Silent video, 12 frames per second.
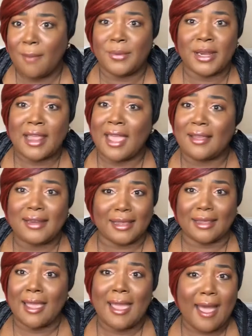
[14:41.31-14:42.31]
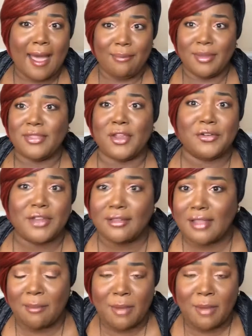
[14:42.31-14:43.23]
But honey, I've been there, done that.